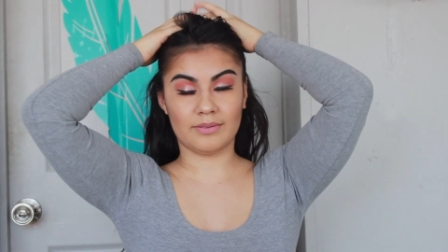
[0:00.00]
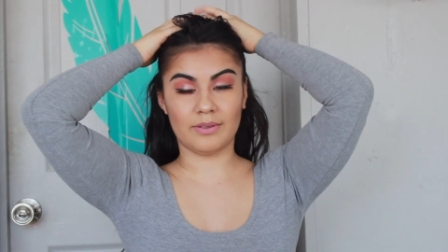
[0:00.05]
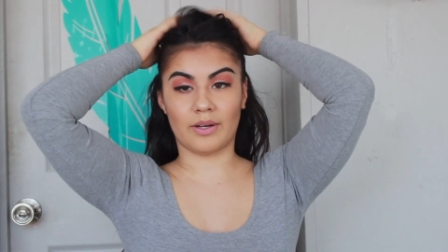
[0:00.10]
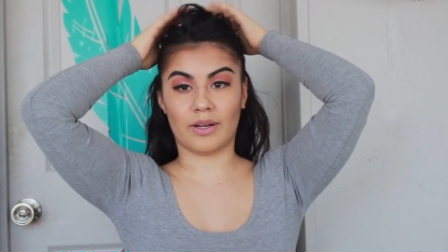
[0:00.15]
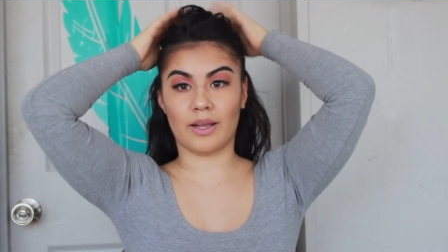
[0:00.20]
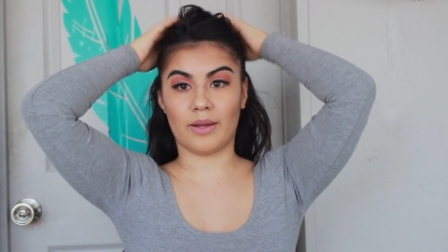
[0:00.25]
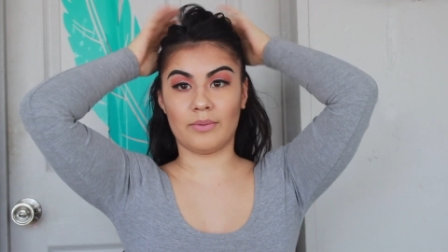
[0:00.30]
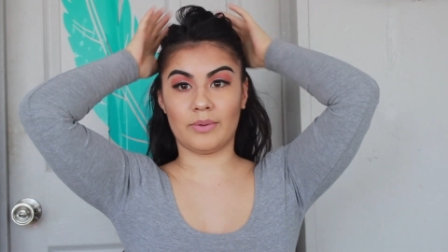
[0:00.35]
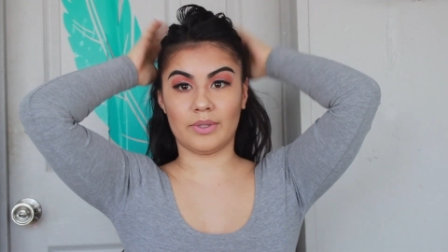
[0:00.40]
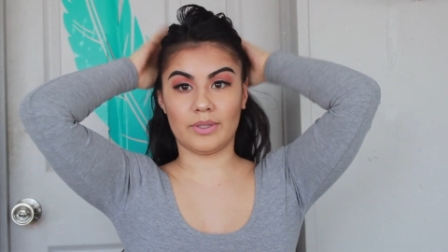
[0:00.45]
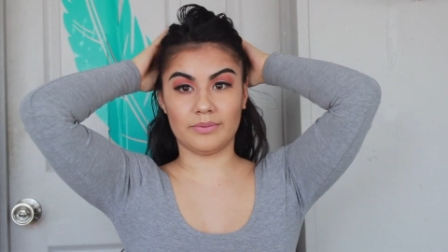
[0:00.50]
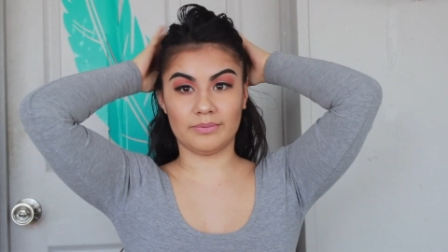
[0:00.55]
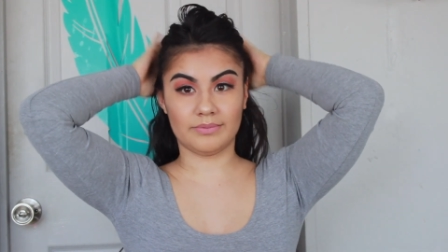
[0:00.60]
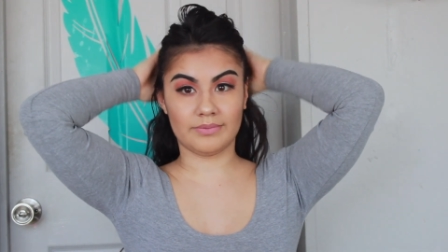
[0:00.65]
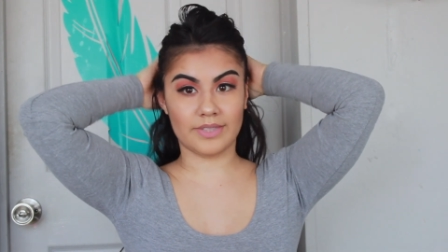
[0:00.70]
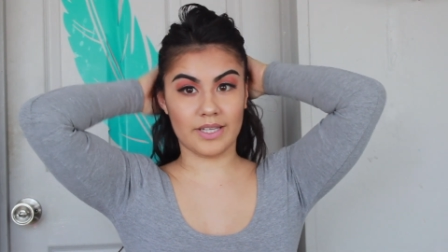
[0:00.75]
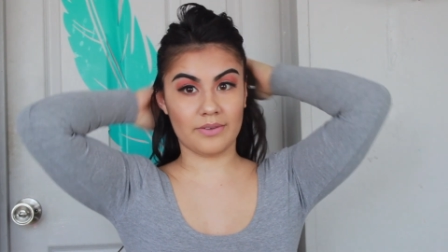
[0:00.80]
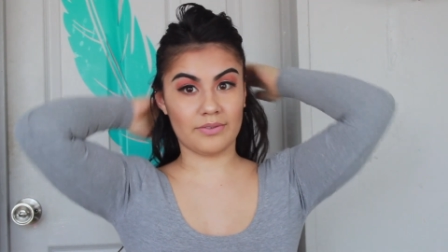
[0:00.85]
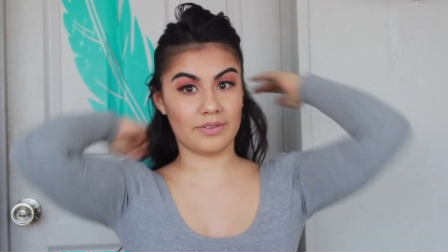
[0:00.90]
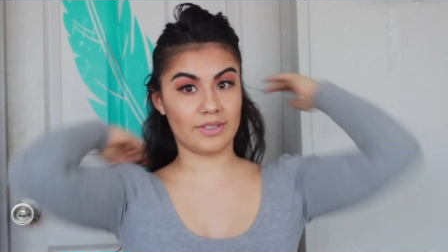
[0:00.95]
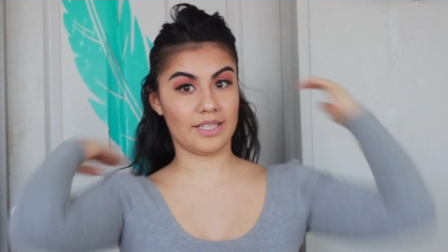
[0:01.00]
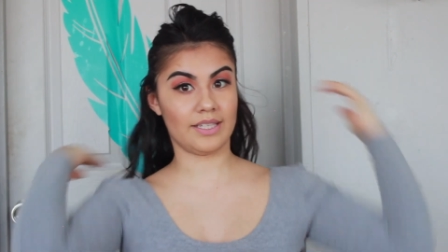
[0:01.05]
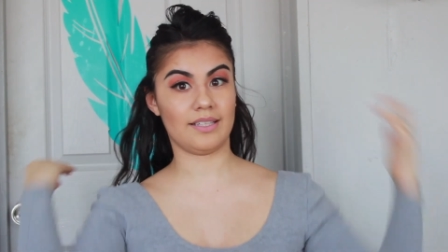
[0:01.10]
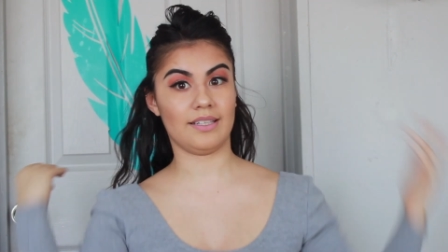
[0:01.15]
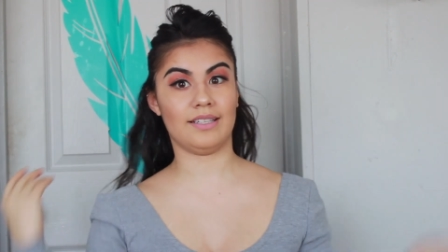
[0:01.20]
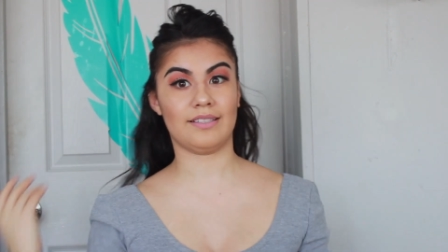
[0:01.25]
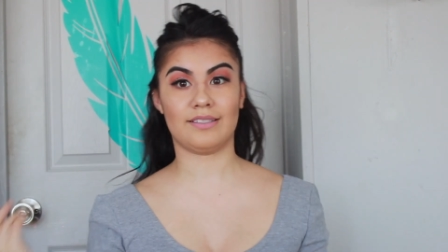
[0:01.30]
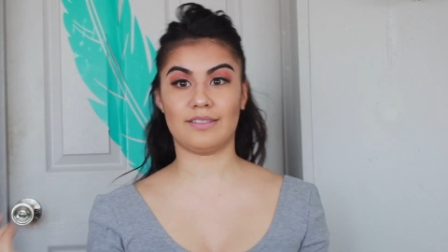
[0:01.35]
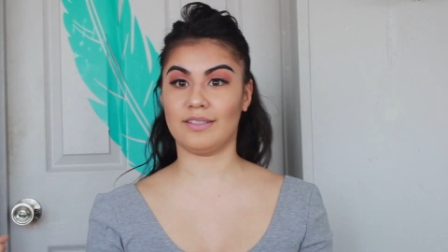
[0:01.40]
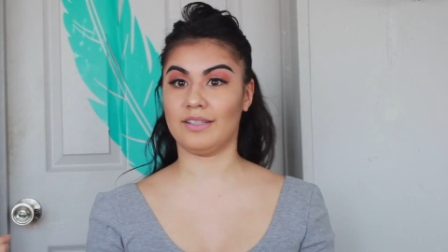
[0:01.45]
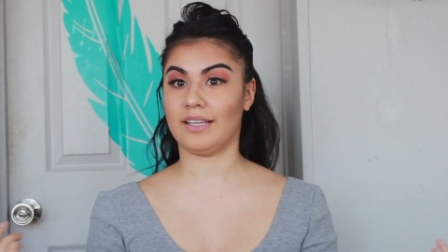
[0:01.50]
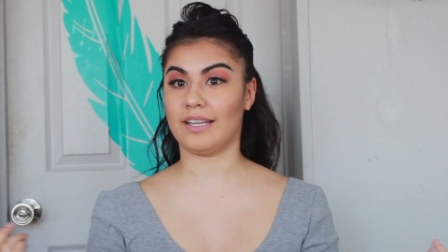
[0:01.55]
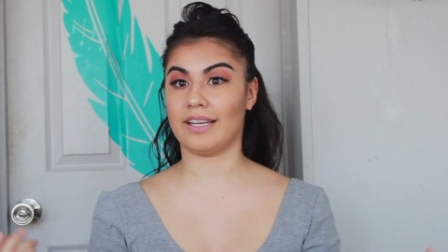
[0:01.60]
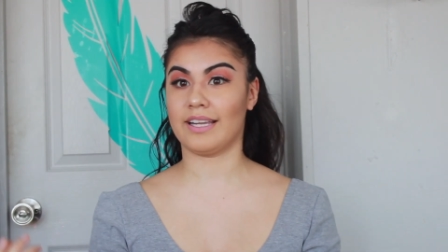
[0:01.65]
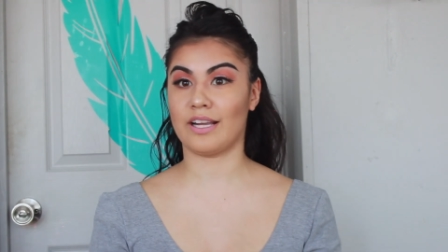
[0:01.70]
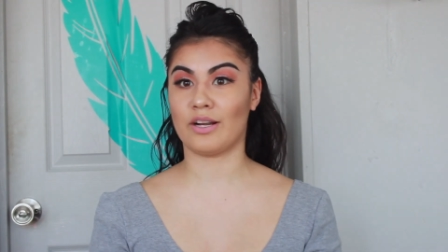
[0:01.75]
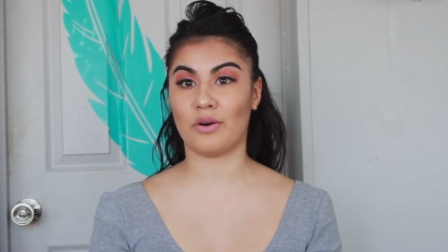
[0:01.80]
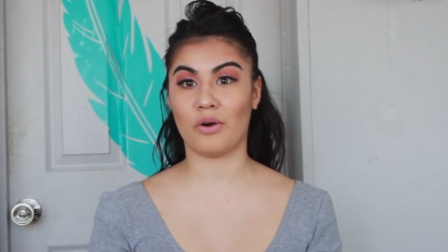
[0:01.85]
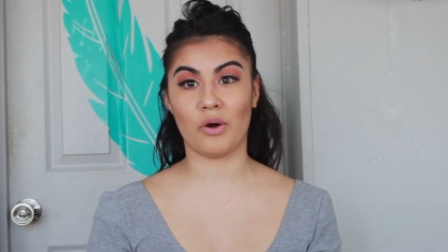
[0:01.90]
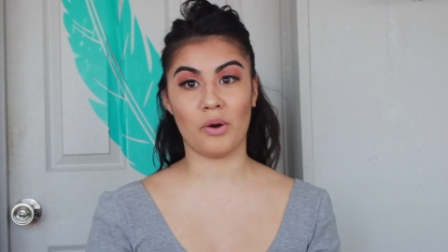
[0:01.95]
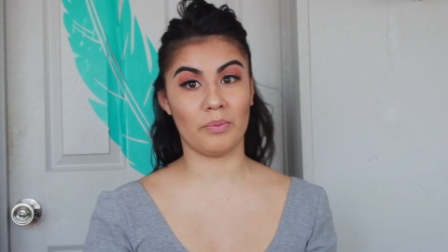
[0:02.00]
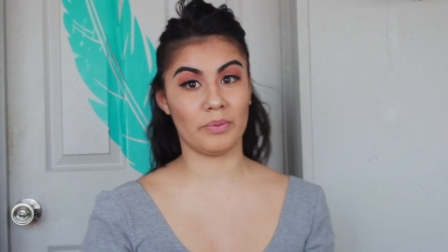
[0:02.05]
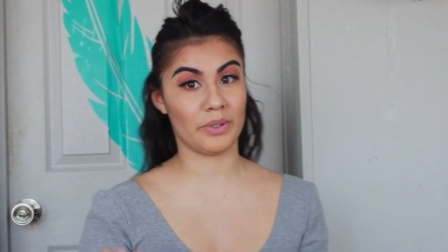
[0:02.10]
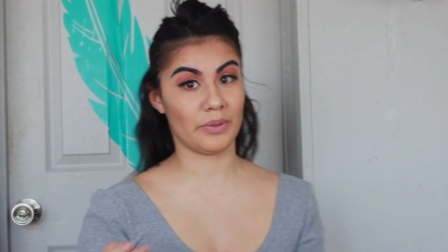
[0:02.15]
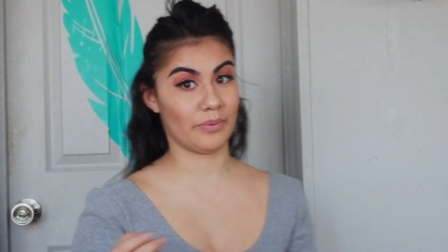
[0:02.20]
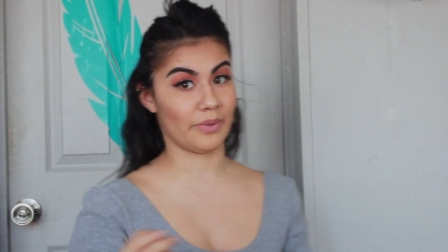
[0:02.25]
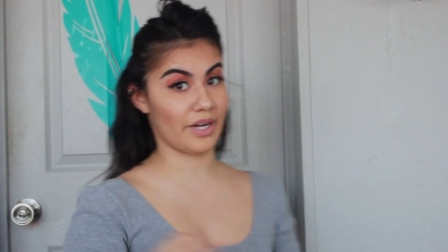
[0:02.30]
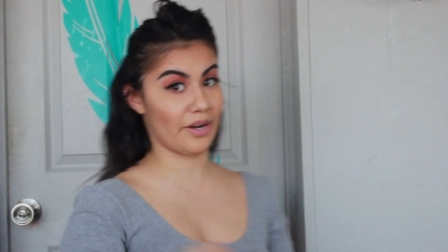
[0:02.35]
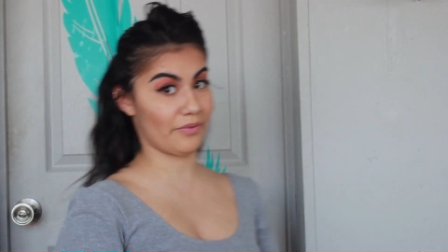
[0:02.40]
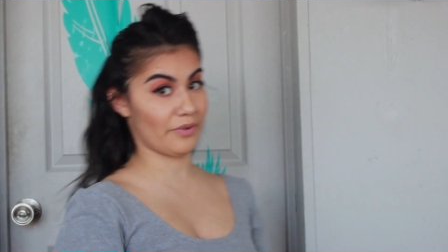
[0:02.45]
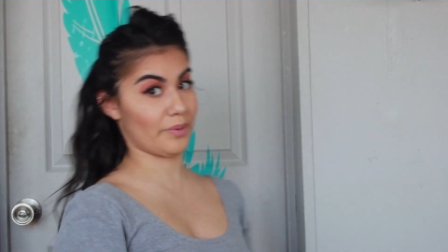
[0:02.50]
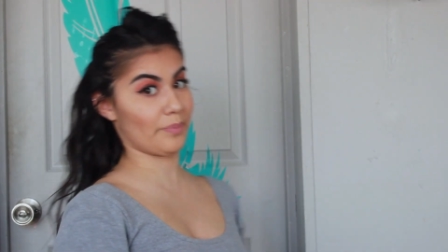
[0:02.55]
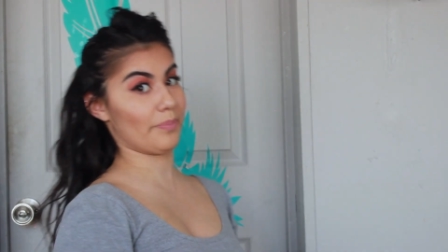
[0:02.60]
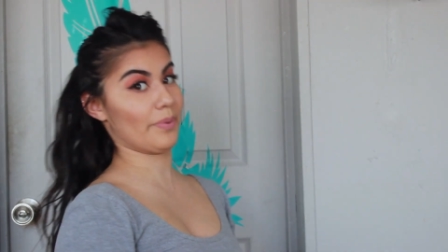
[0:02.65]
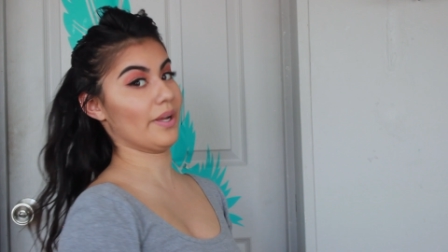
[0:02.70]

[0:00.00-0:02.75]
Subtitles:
Okay, well, definitely needs to like get combed and whatever,